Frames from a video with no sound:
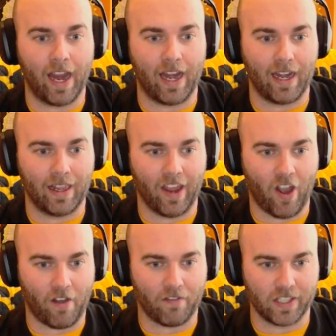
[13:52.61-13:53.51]
in the
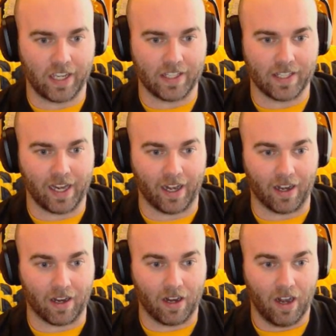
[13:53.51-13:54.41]
offseason
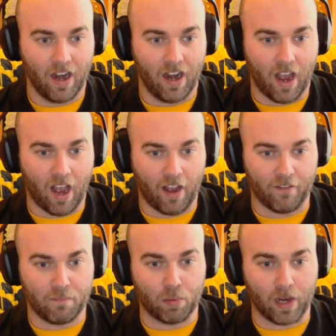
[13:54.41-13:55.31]
here
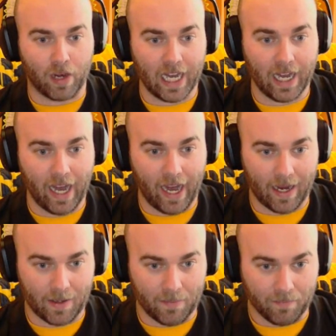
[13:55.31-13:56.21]
of bringing
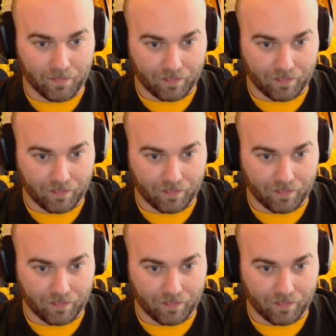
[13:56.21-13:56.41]
in